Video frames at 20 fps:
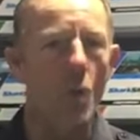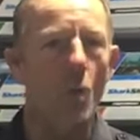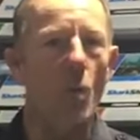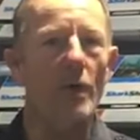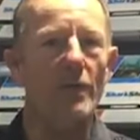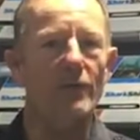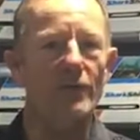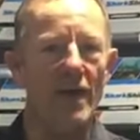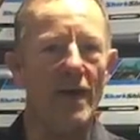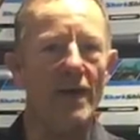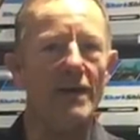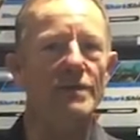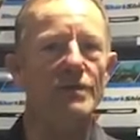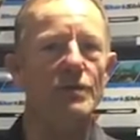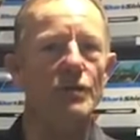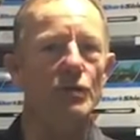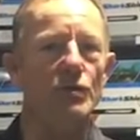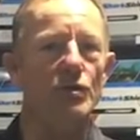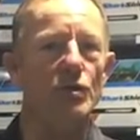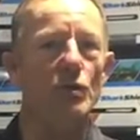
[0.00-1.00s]
What if you had to
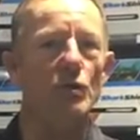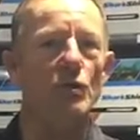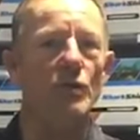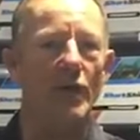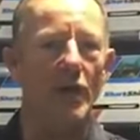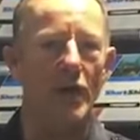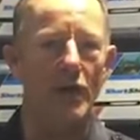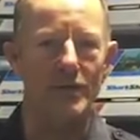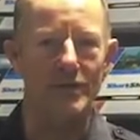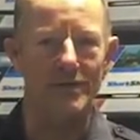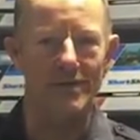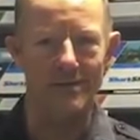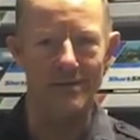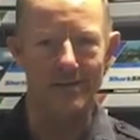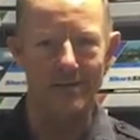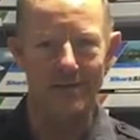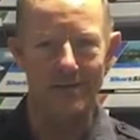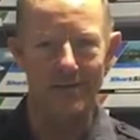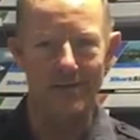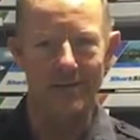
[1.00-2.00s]
do two of
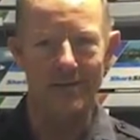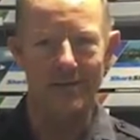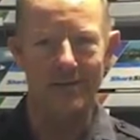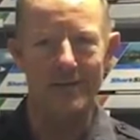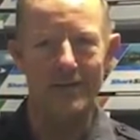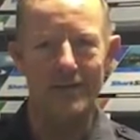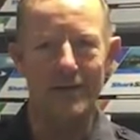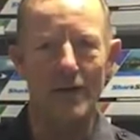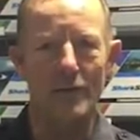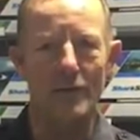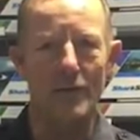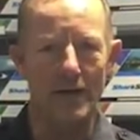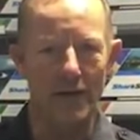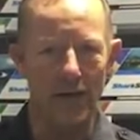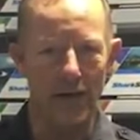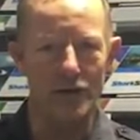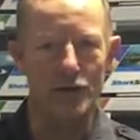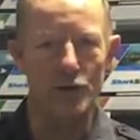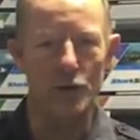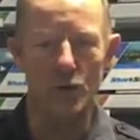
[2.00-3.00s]
those, you know,
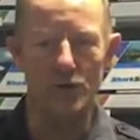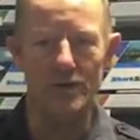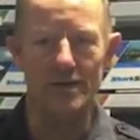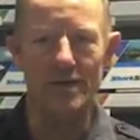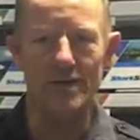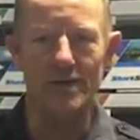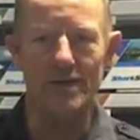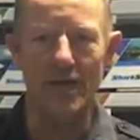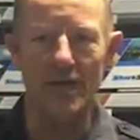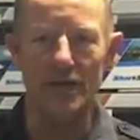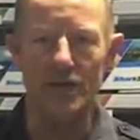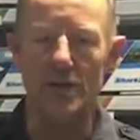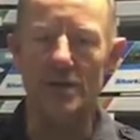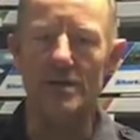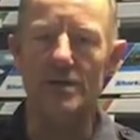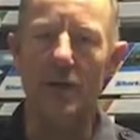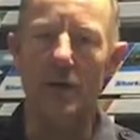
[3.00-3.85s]
in short succession?